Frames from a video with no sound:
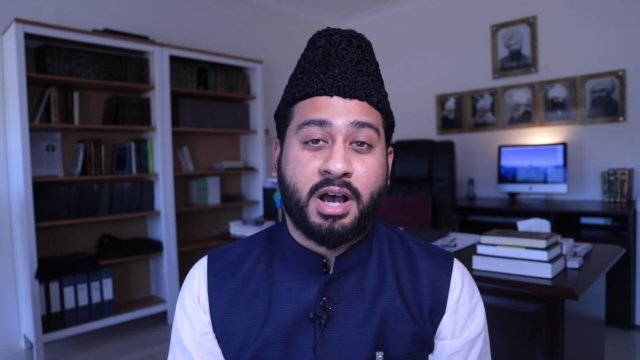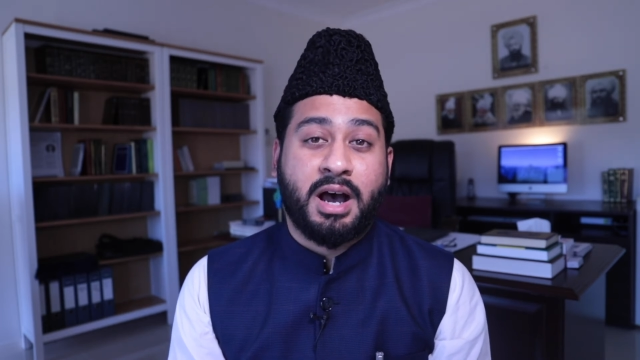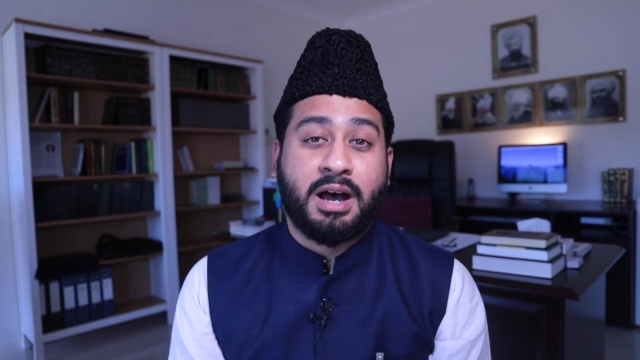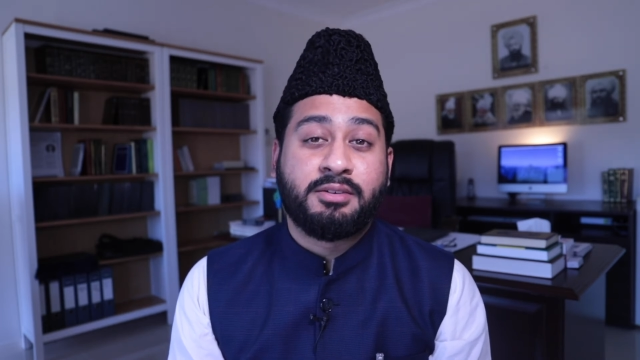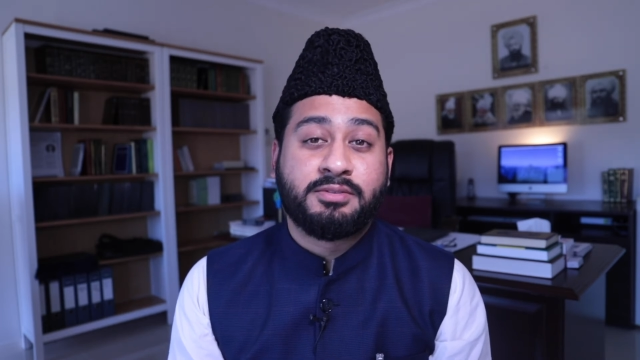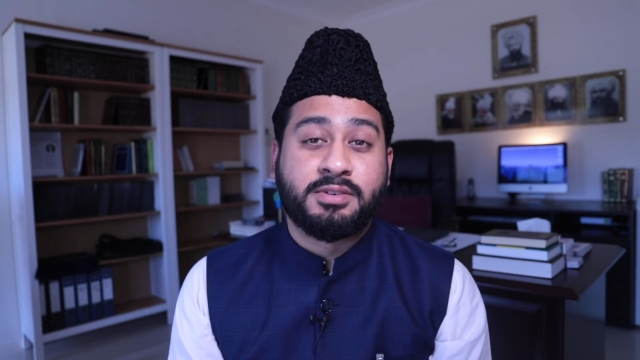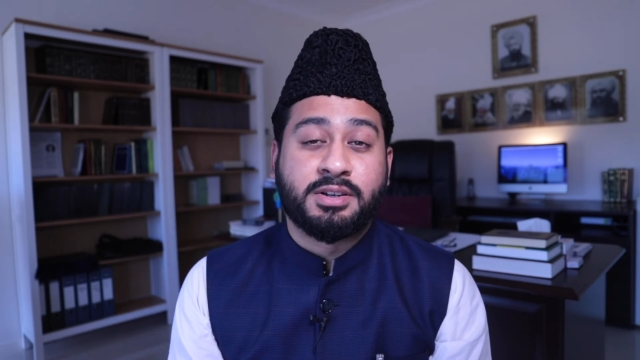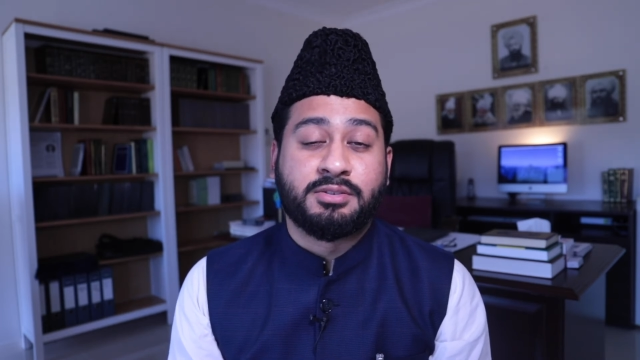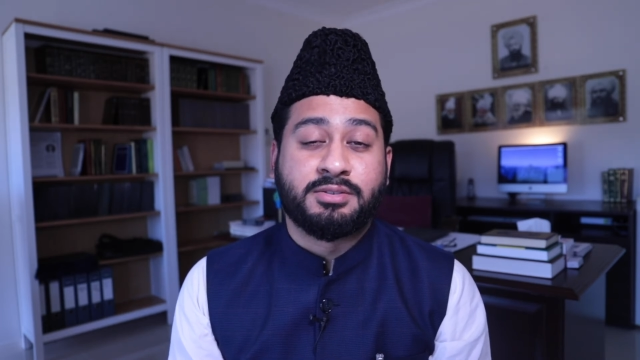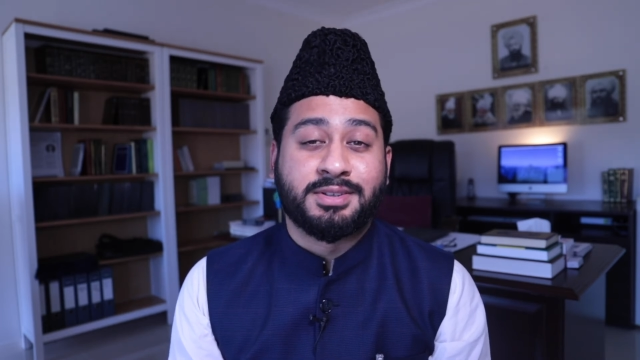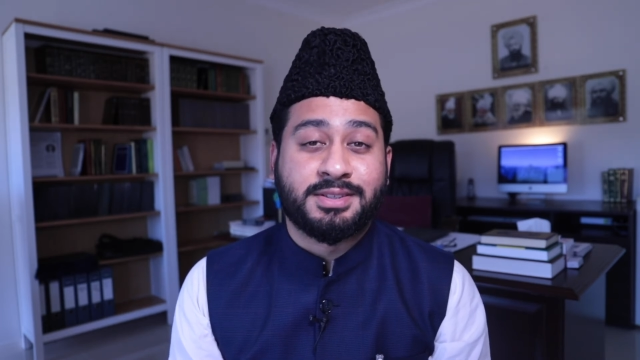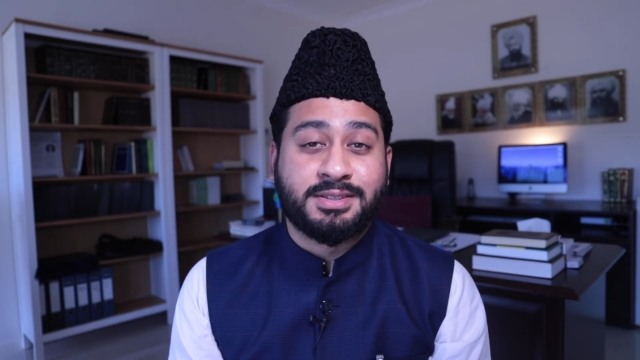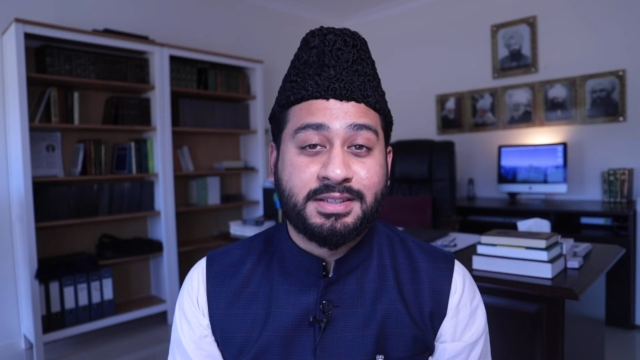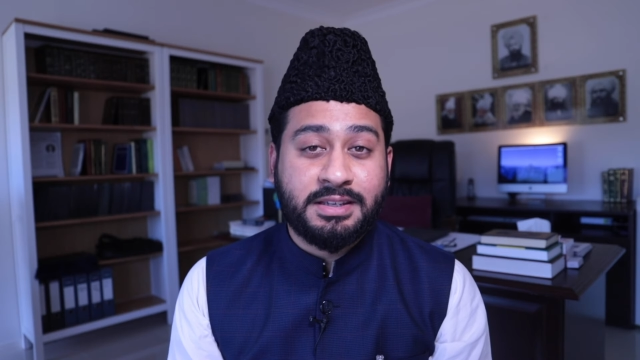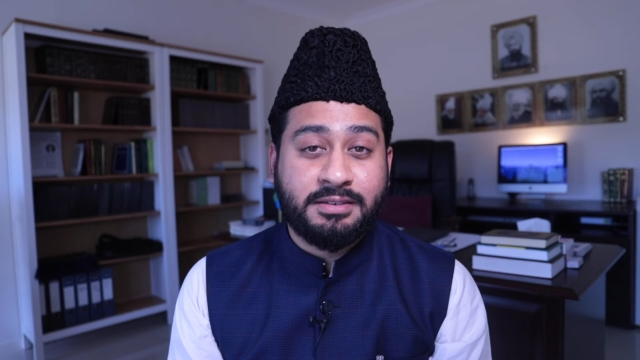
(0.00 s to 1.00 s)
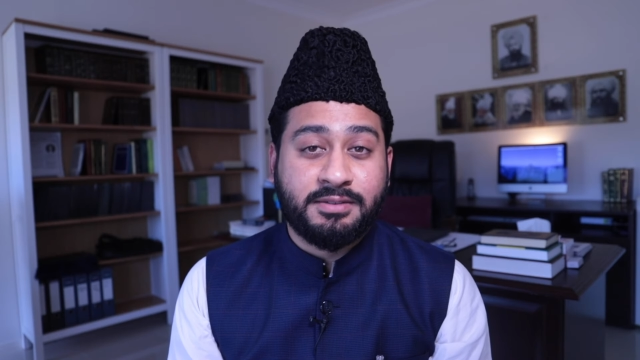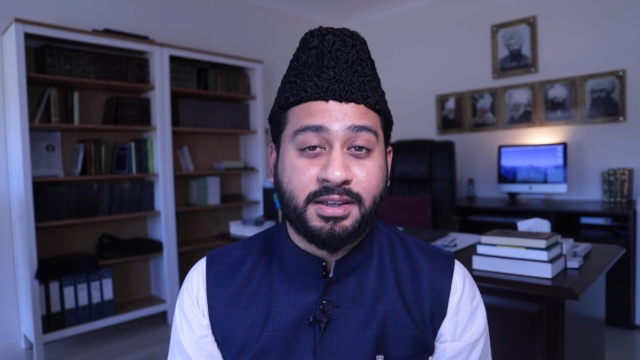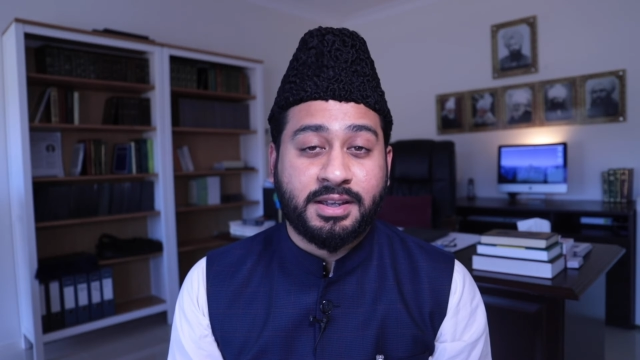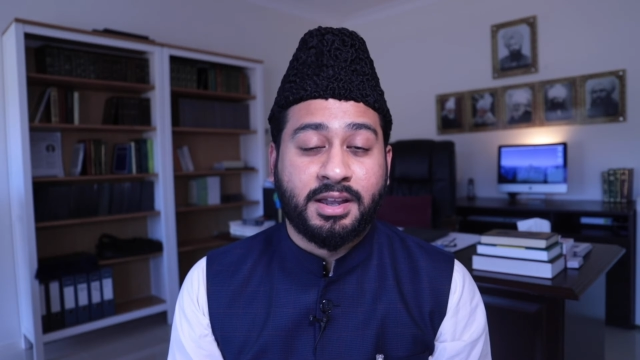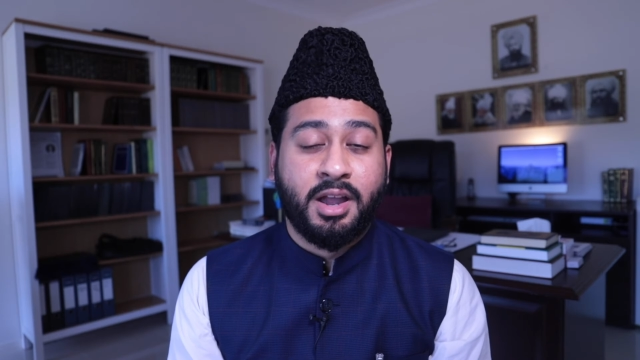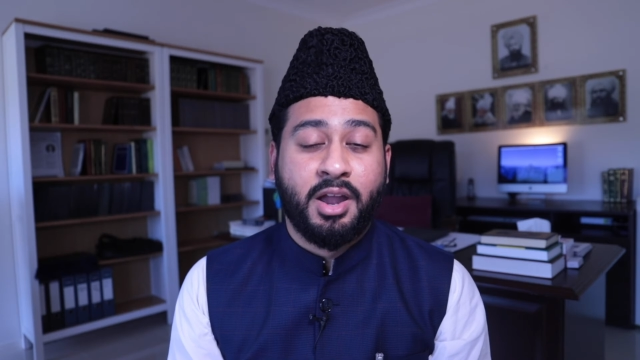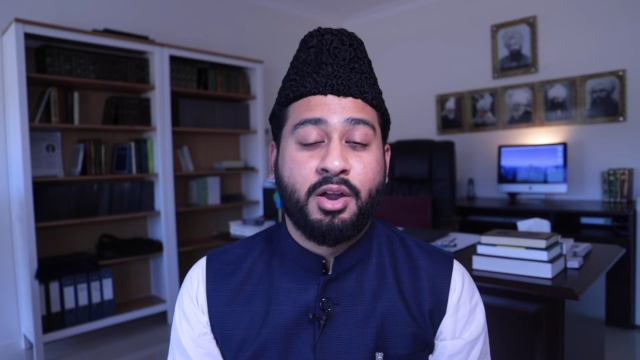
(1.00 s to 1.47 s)
after
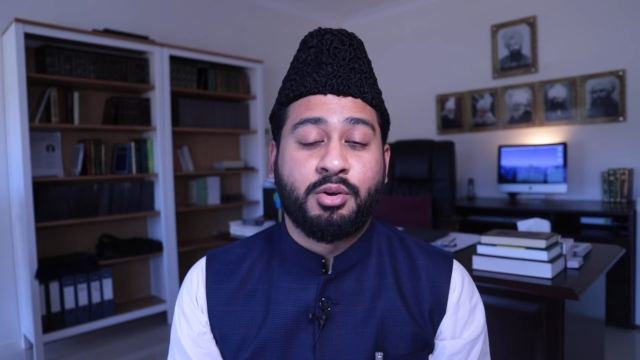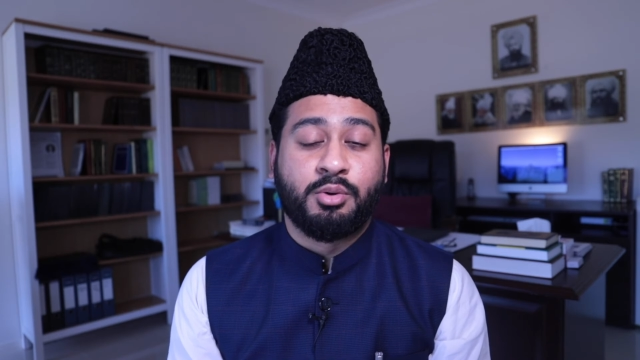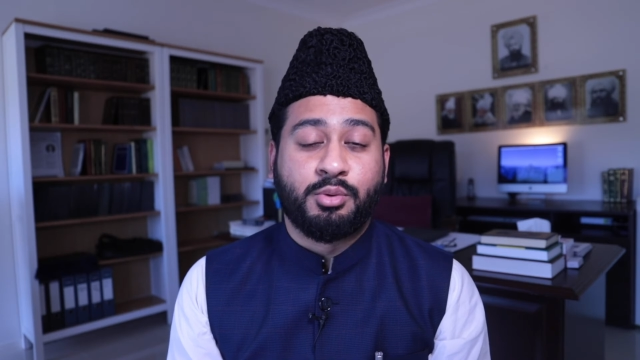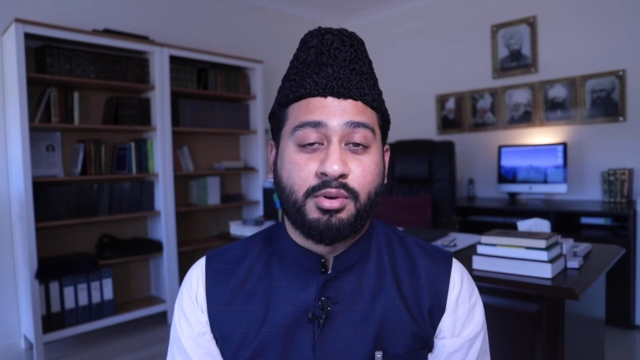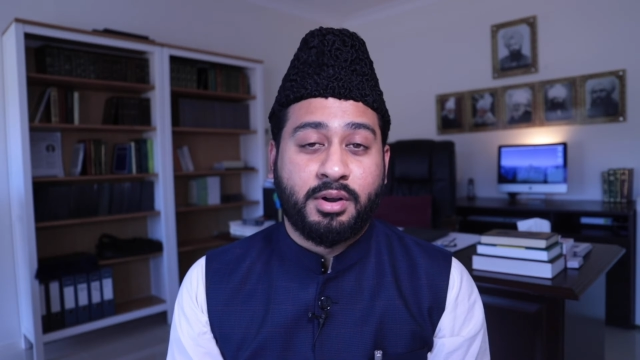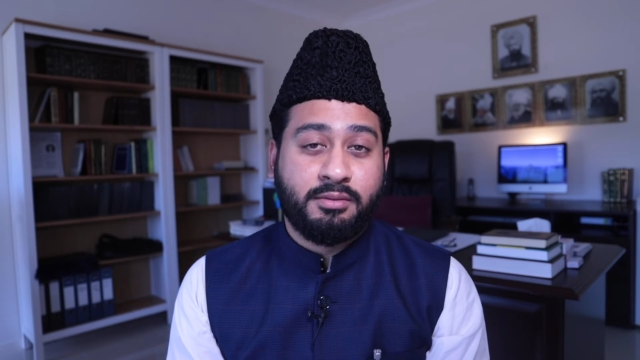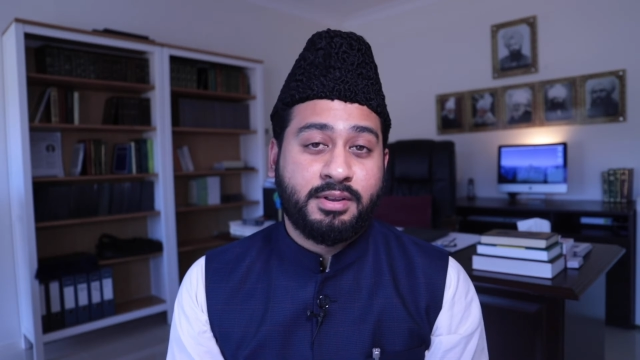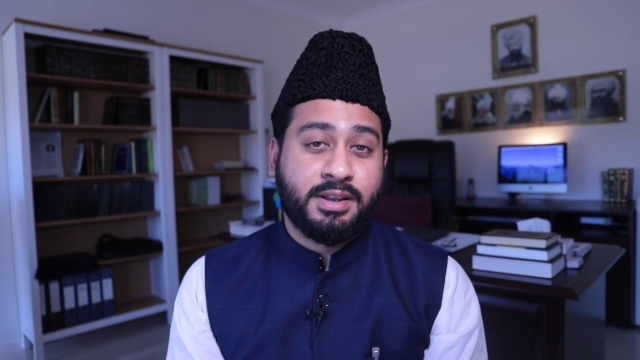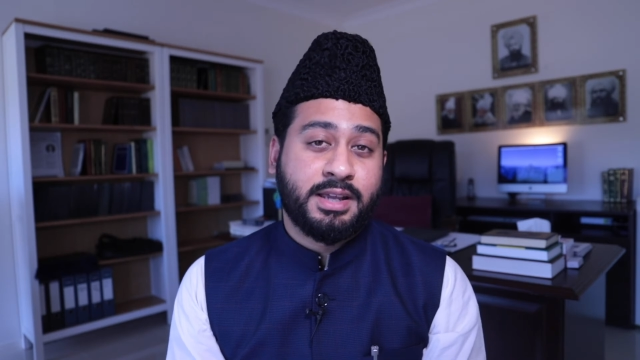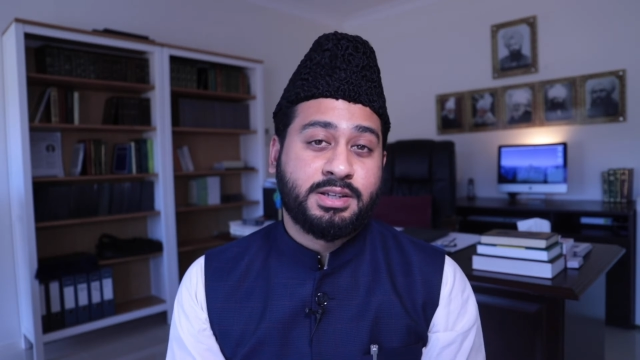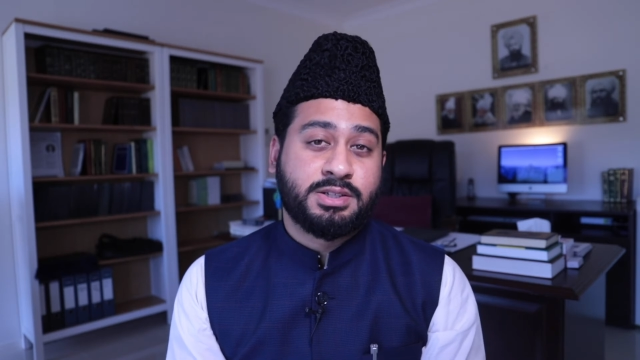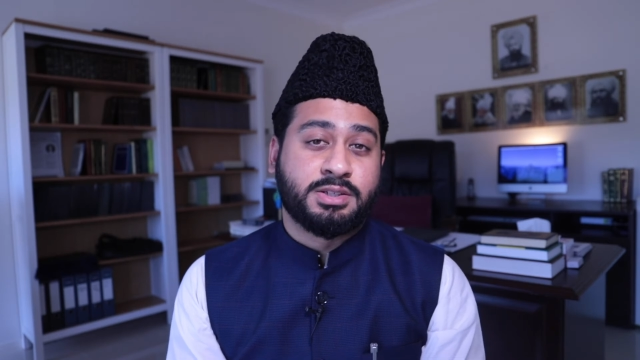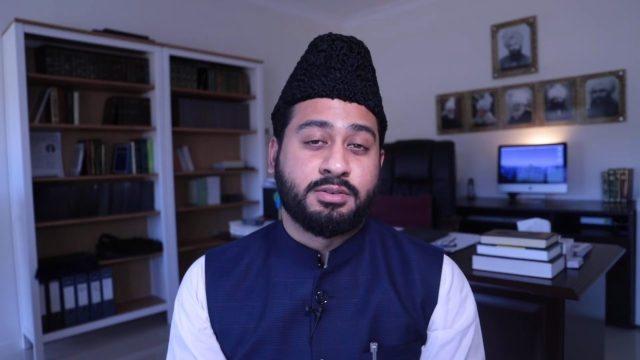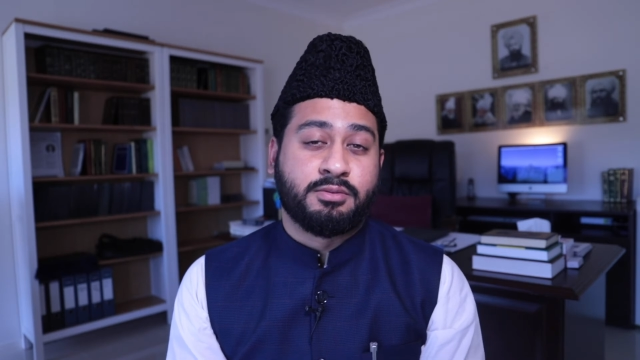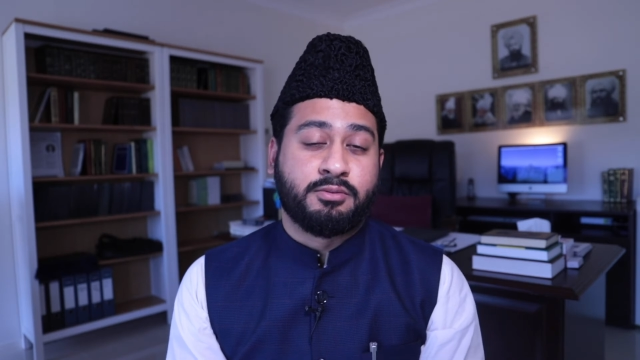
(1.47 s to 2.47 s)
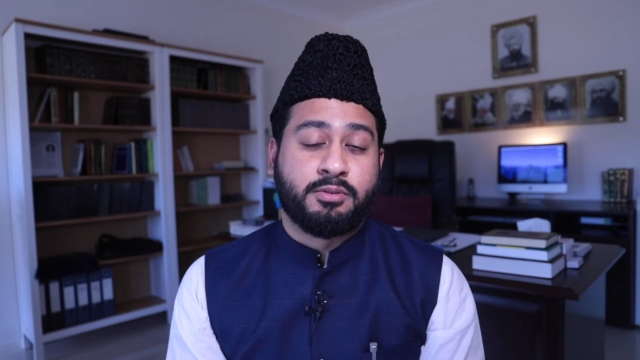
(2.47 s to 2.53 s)
receiving revelation